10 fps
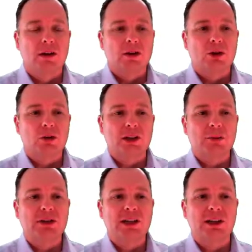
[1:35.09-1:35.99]
So in this
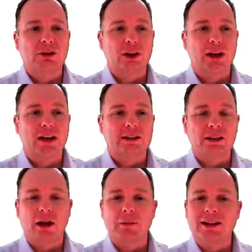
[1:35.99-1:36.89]
particular case,
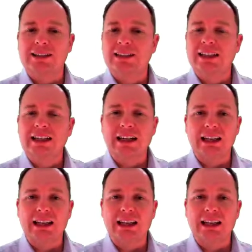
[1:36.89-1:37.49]
I'm not seeing